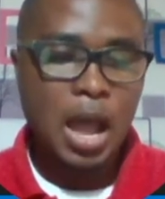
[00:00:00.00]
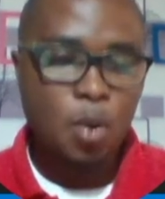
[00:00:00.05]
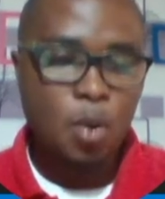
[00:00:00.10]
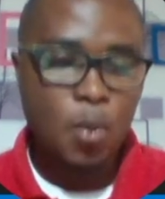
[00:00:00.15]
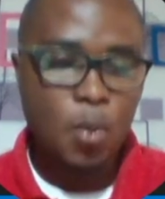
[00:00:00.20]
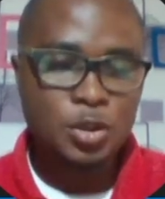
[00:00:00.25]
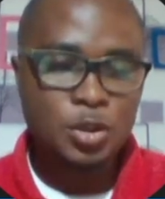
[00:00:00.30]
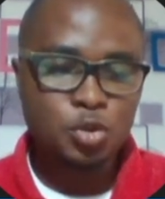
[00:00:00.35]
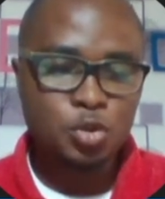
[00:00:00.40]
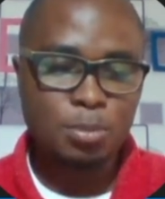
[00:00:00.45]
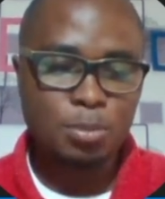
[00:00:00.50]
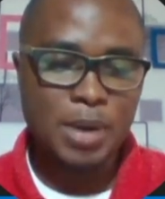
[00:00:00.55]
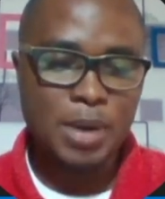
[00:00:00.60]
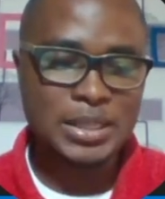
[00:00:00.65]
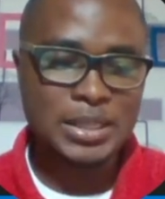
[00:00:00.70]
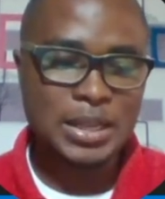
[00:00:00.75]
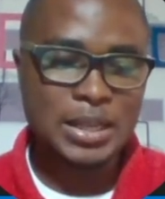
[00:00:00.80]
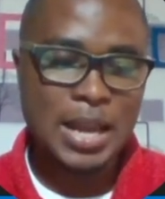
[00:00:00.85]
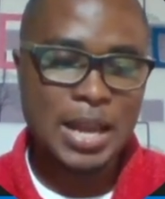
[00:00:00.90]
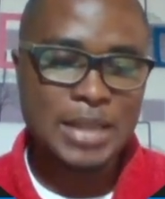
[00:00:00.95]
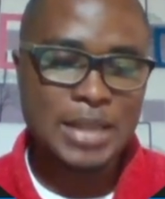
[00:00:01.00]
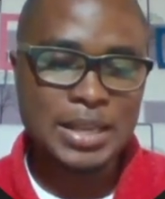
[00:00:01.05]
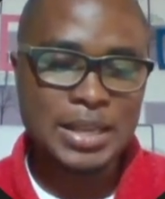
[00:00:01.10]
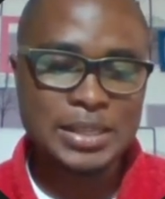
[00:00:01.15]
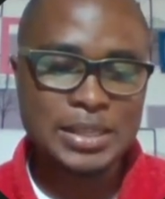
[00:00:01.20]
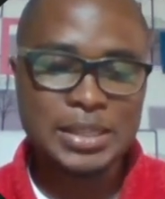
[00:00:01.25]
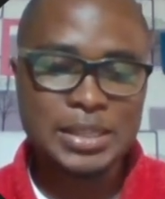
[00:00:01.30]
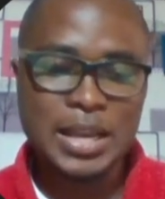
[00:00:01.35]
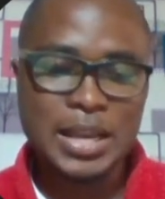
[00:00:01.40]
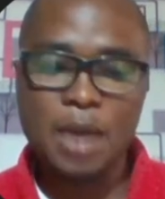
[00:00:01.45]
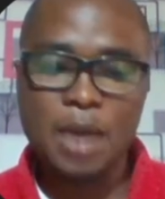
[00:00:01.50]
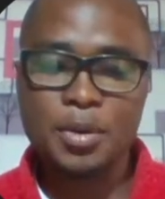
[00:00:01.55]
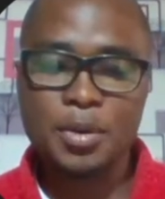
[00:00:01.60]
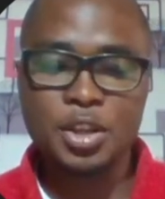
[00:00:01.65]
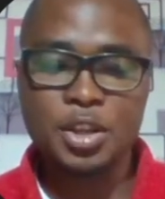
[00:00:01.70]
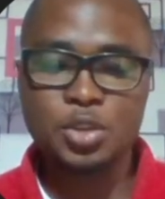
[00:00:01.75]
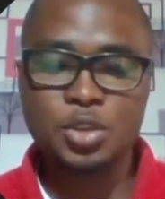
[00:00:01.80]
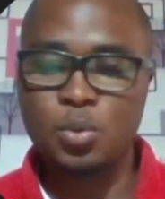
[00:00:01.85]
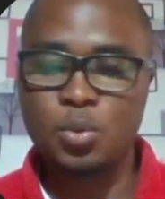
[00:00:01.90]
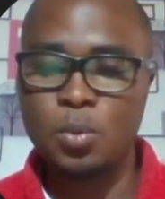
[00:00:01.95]
I want to practicalize and see how
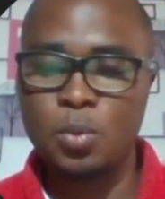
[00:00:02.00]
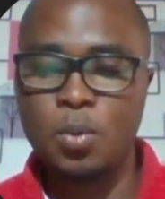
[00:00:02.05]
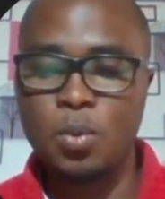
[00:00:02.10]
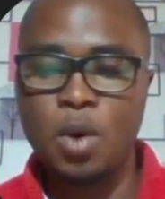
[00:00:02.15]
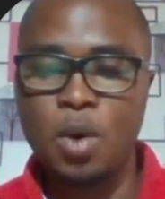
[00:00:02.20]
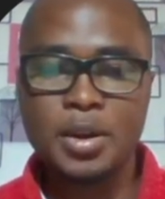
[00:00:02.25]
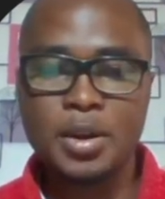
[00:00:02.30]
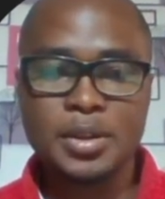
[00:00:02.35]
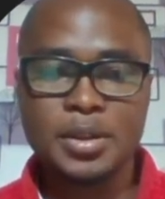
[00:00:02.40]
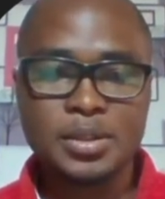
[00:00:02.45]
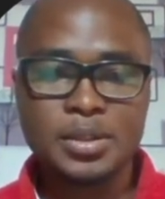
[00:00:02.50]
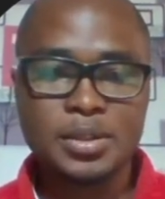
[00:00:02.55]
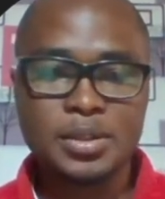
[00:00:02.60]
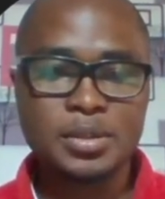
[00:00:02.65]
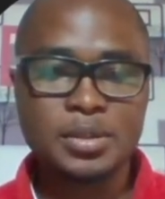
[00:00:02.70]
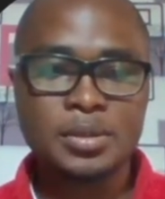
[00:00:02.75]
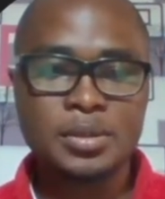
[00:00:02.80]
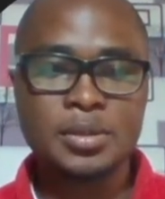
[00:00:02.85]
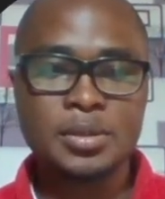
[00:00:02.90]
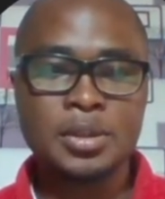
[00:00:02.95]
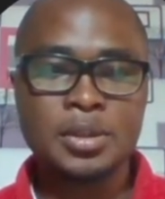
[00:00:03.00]
it works.